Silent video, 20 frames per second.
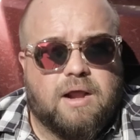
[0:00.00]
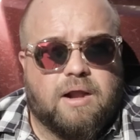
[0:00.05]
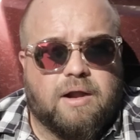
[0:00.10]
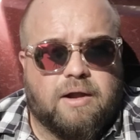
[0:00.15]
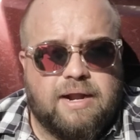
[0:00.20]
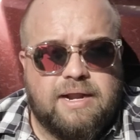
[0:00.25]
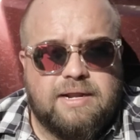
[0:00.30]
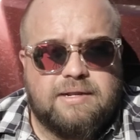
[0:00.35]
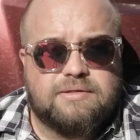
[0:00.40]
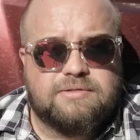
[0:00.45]

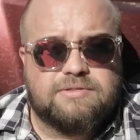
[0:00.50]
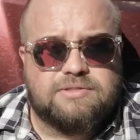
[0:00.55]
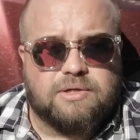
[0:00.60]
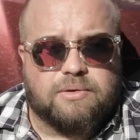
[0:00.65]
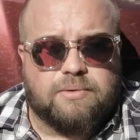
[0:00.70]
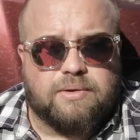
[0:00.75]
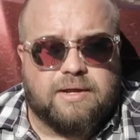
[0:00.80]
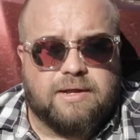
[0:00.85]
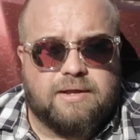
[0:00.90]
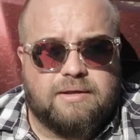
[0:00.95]
All right,
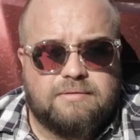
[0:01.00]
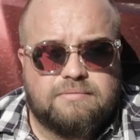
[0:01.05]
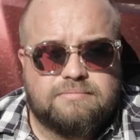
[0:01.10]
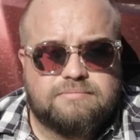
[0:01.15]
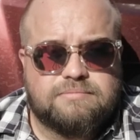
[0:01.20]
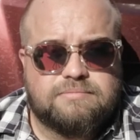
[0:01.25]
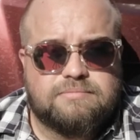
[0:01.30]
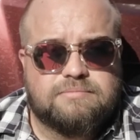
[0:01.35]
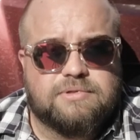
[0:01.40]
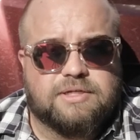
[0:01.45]
so
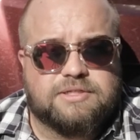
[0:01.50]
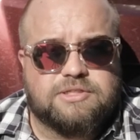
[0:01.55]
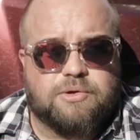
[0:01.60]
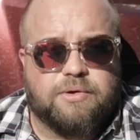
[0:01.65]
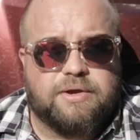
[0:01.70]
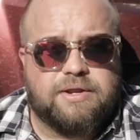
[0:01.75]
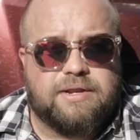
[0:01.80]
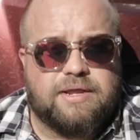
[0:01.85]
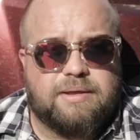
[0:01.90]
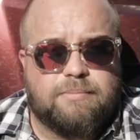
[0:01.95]
let's
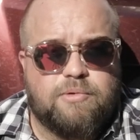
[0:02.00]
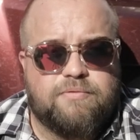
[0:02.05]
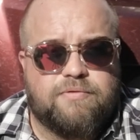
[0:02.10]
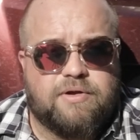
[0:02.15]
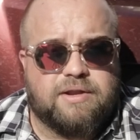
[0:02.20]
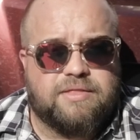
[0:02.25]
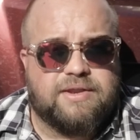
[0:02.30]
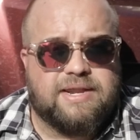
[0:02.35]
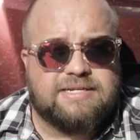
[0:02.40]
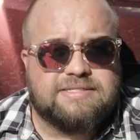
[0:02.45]
go ahead and move
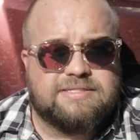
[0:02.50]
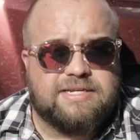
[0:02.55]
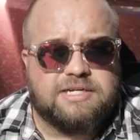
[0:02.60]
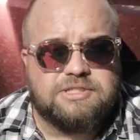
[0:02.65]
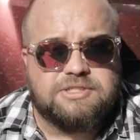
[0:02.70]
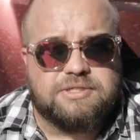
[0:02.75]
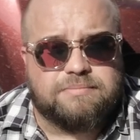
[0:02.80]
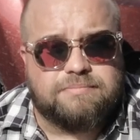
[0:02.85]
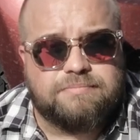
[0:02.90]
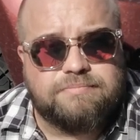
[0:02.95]
on to the next
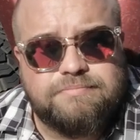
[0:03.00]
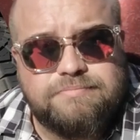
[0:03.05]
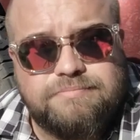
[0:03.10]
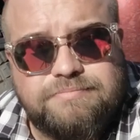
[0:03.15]
section.